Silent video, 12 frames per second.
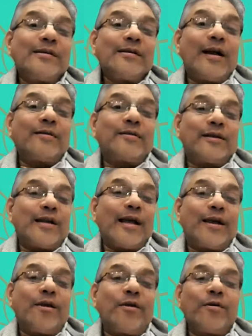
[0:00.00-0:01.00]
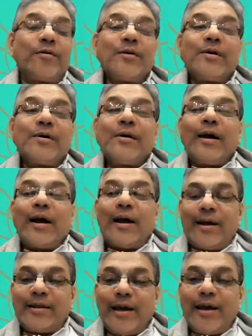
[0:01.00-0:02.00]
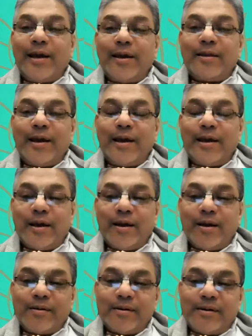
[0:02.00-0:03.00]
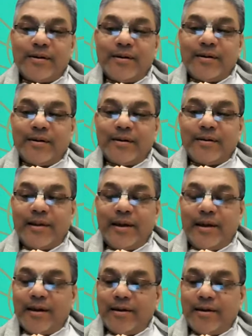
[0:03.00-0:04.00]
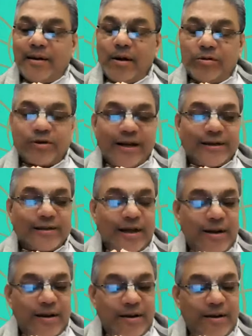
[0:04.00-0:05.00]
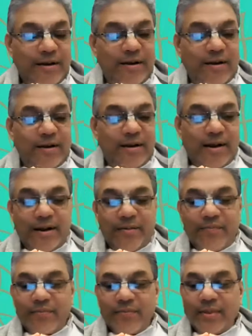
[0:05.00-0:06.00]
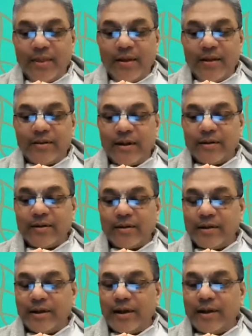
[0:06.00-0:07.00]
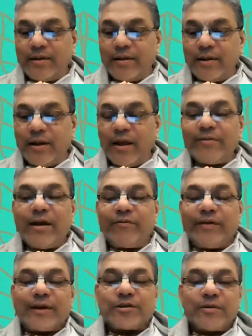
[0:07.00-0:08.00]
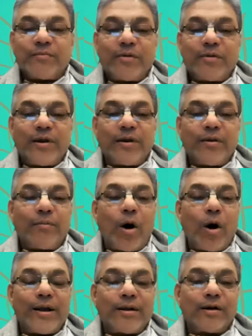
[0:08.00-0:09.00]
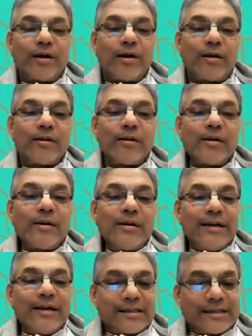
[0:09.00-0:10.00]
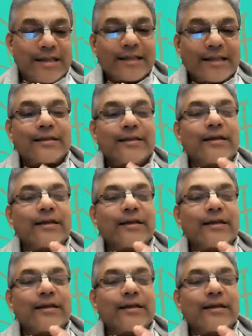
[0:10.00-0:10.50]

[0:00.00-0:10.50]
uh, just like you know uh, the the uh, the uh, how should I say the, the the the loving affection between a boy and a girl it starts at the